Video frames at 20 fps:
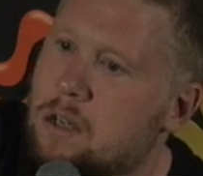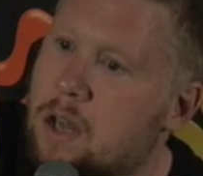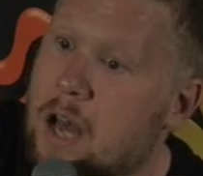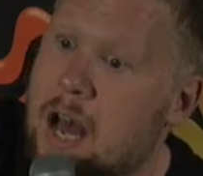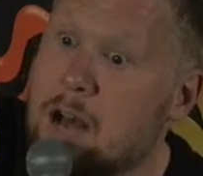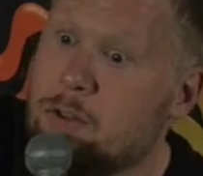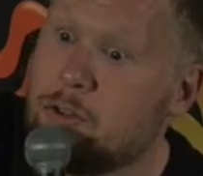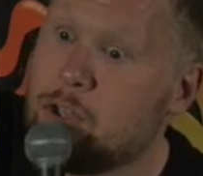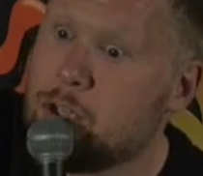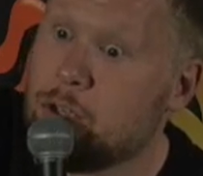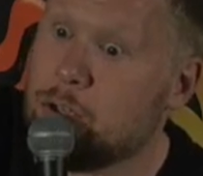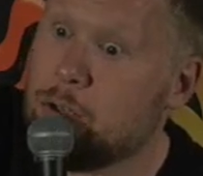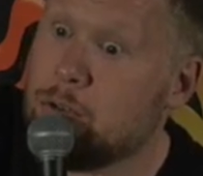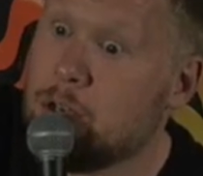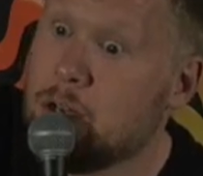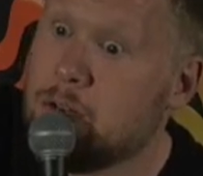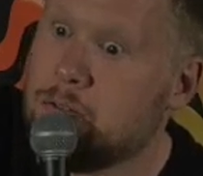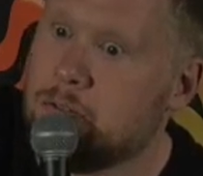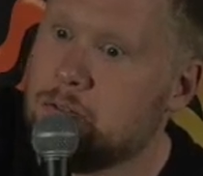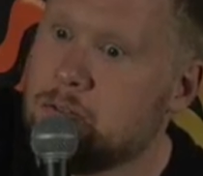How do you
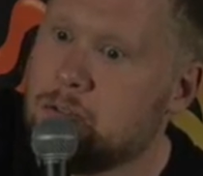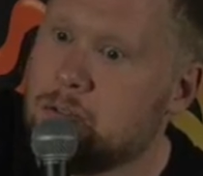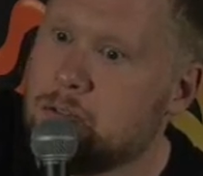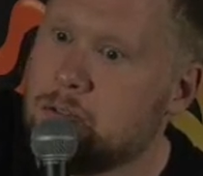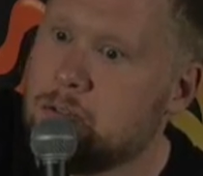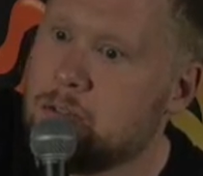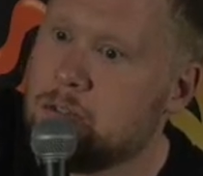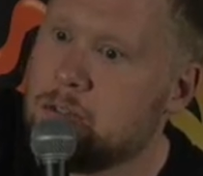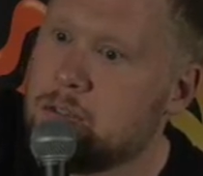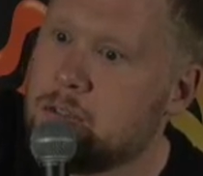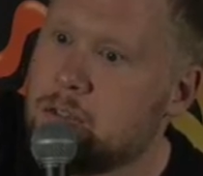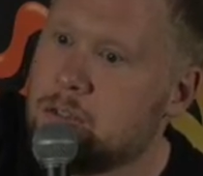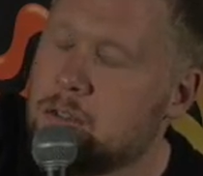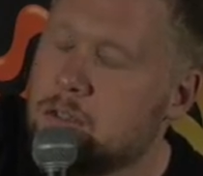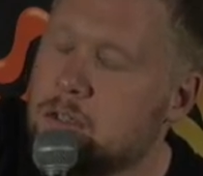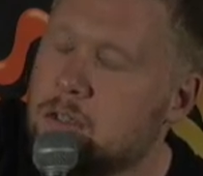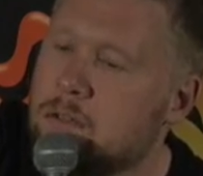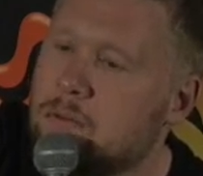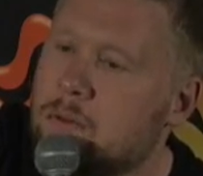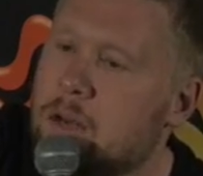know?
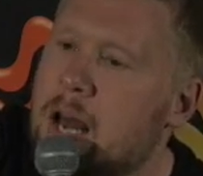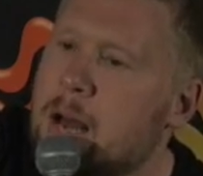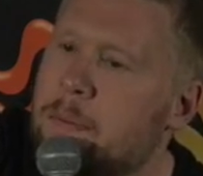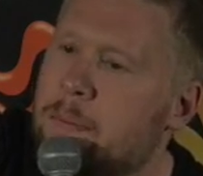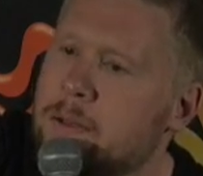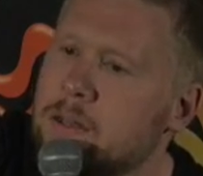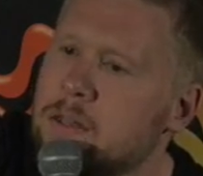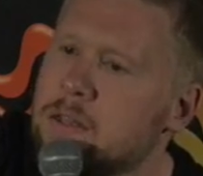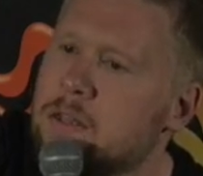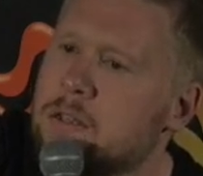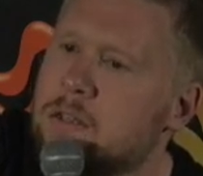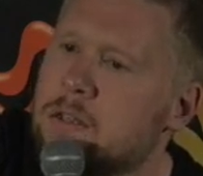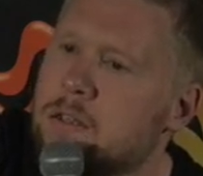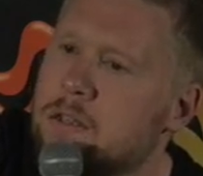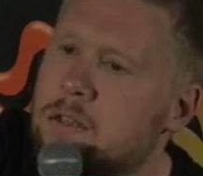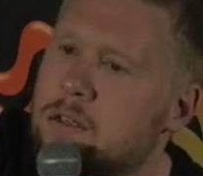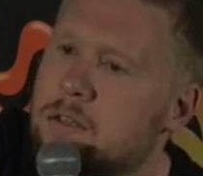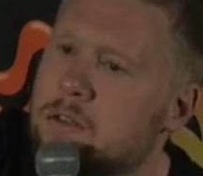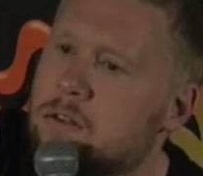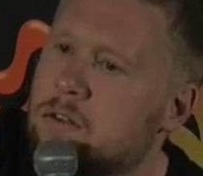What happened?
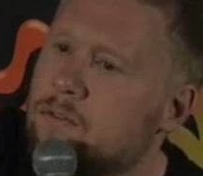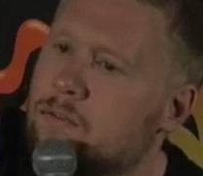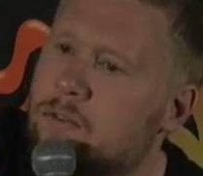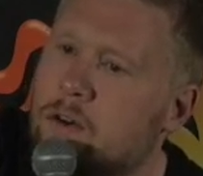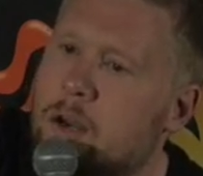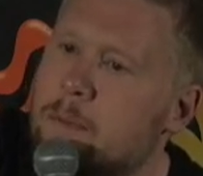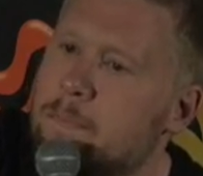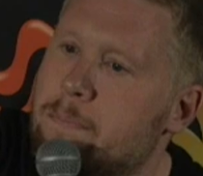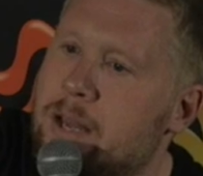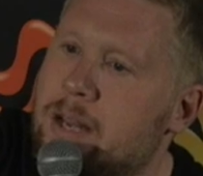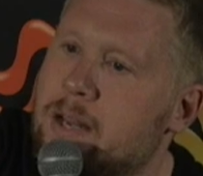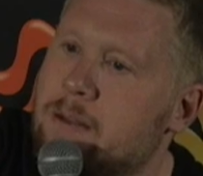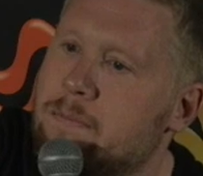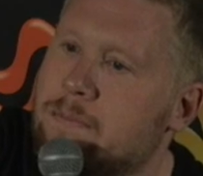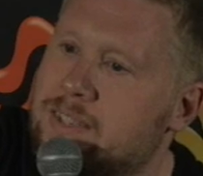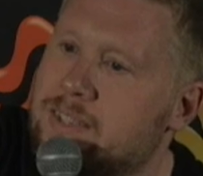Fucking bin him.